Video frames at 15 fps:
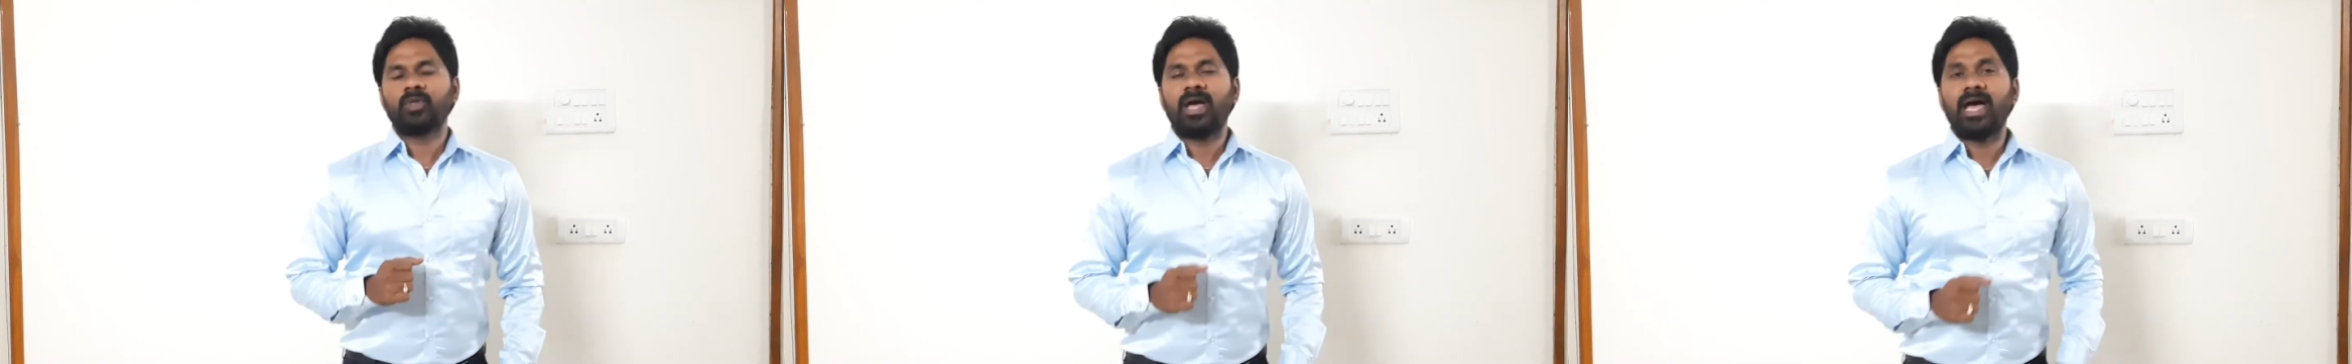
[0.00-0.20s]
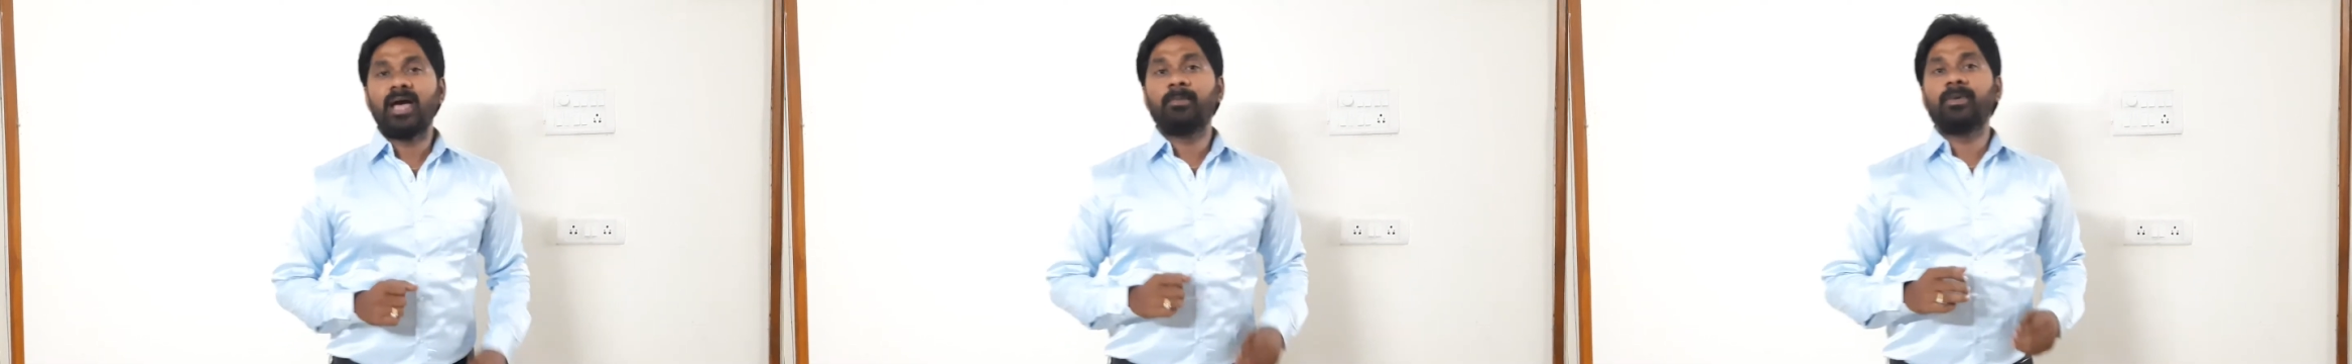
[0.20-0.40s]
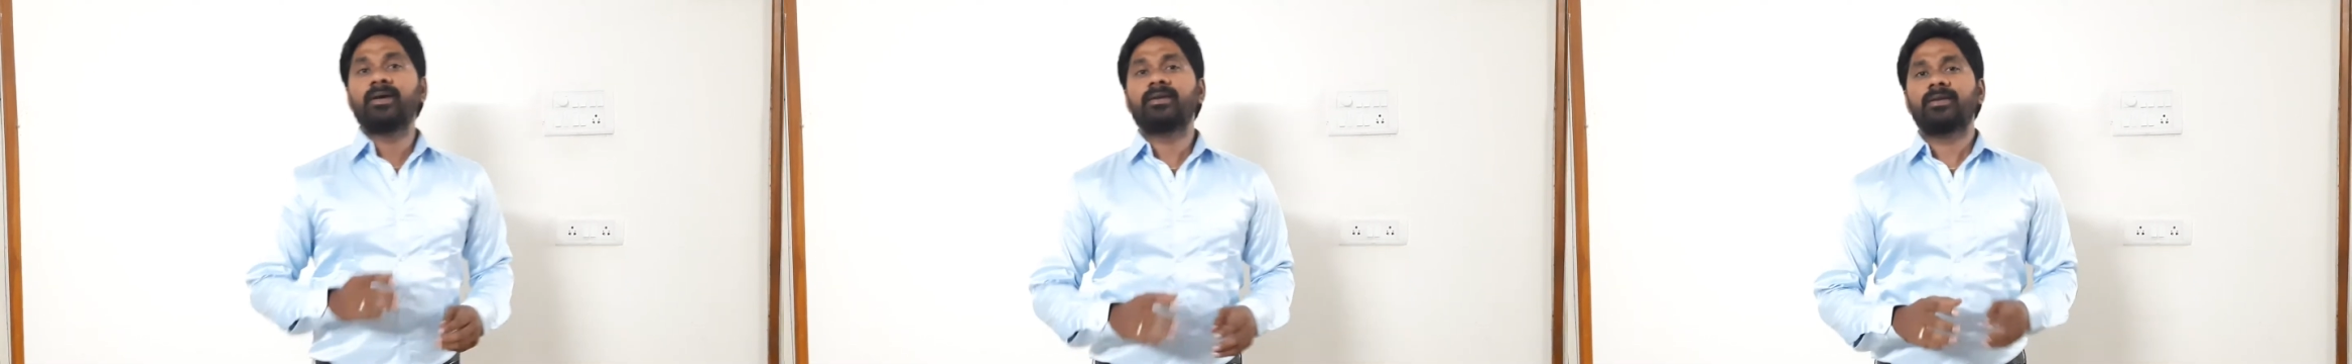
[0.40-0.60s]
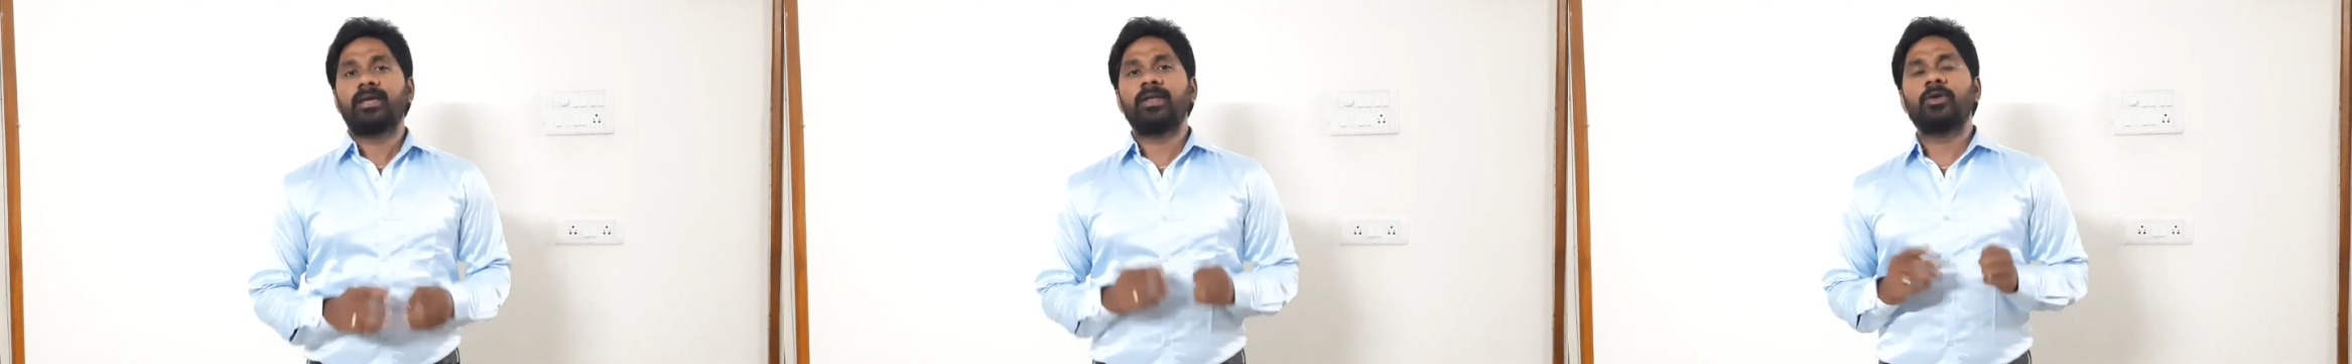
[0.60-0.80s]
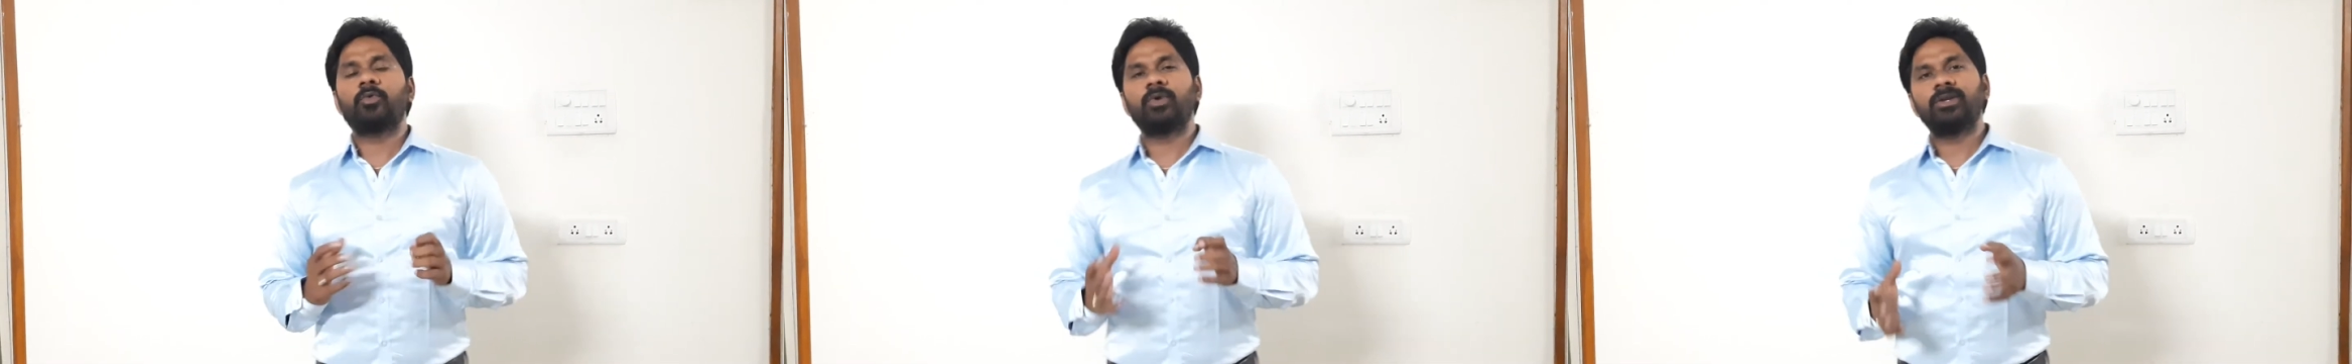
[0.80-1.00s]
I am an
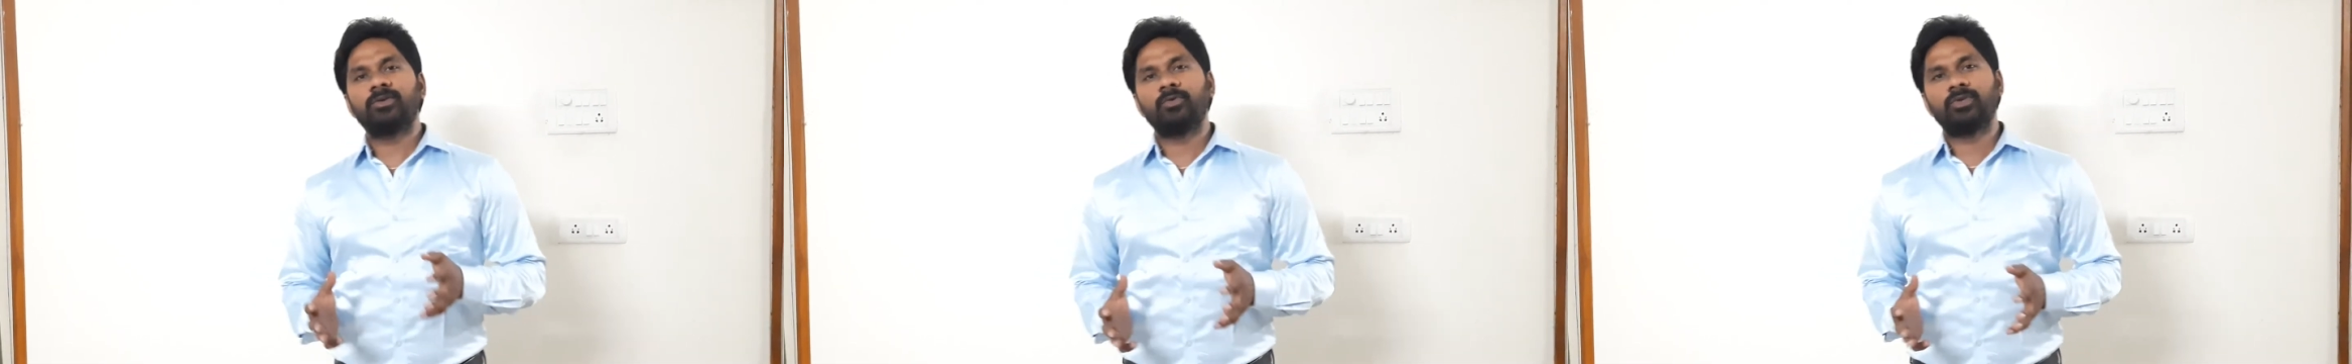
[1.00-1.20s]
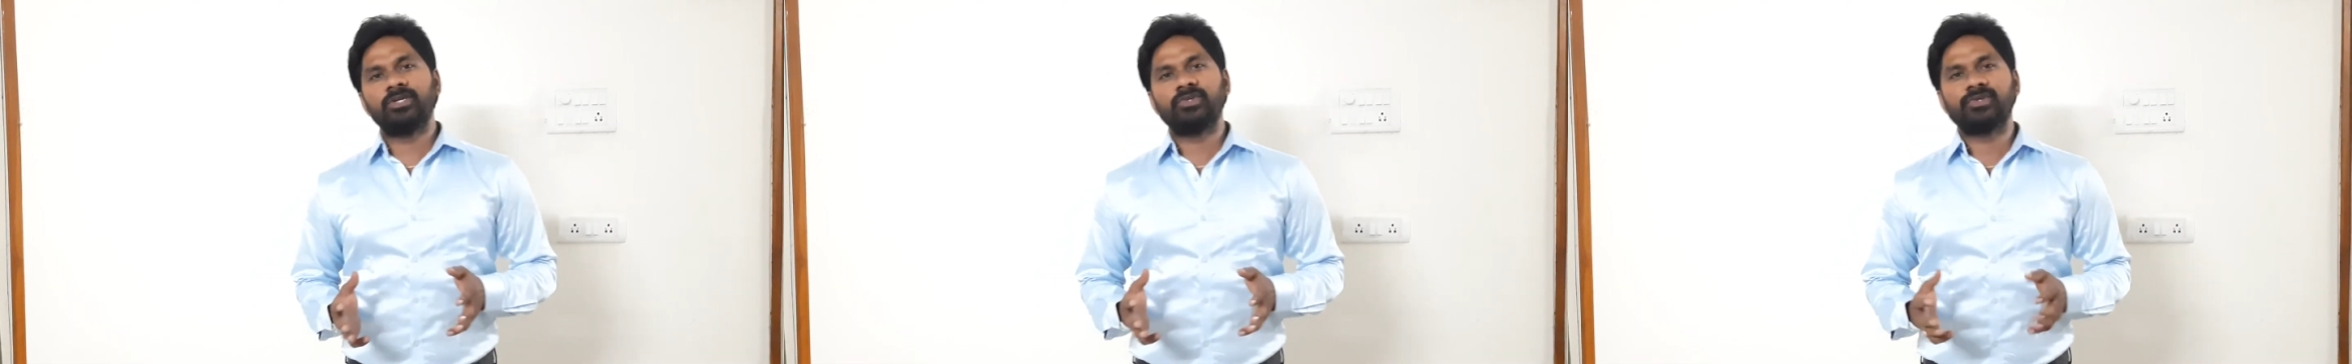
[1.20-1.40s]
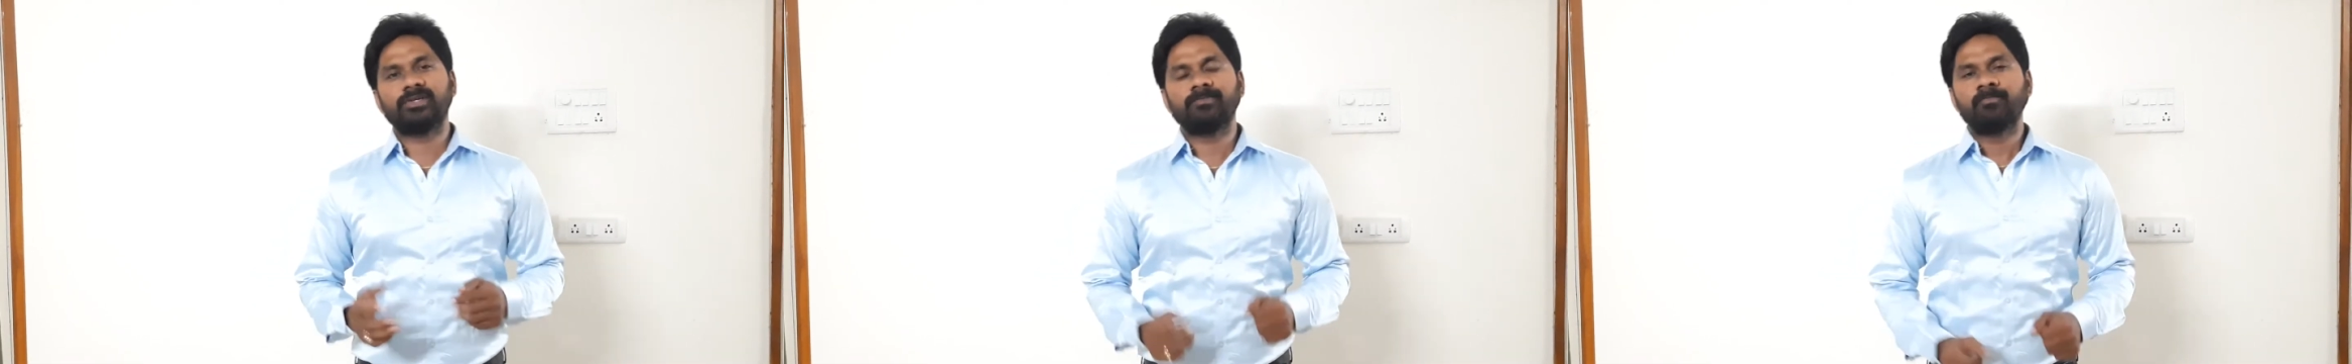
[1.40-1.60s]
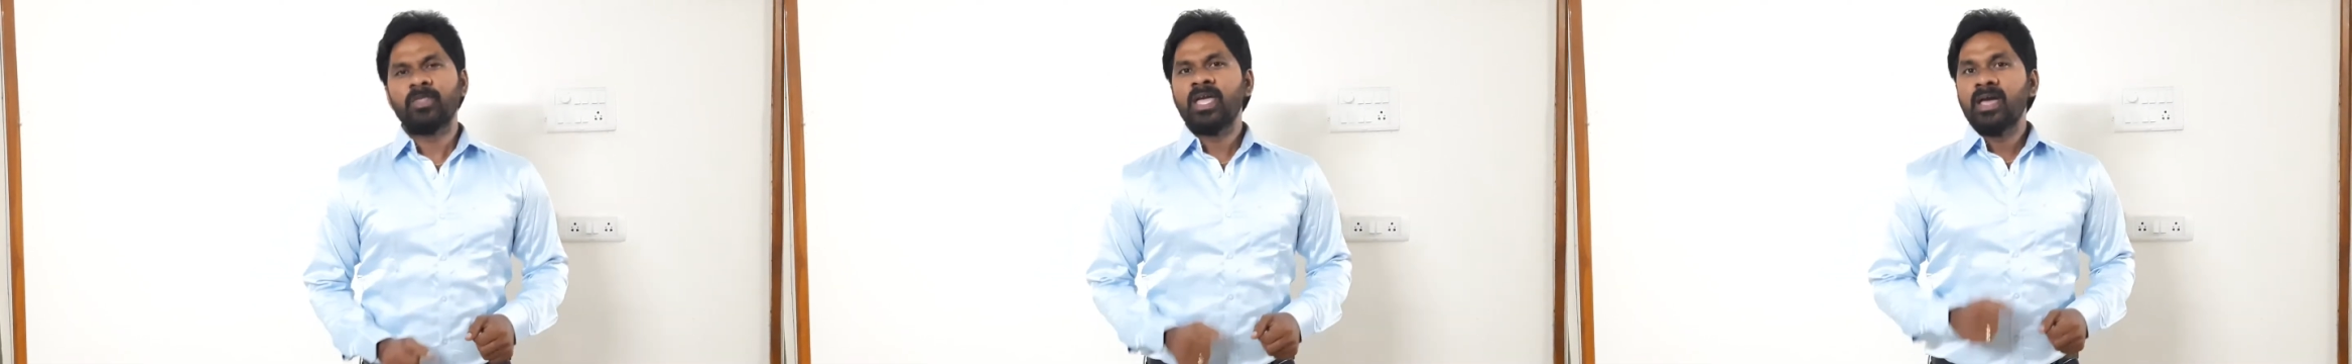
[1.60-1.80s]
innovative teacher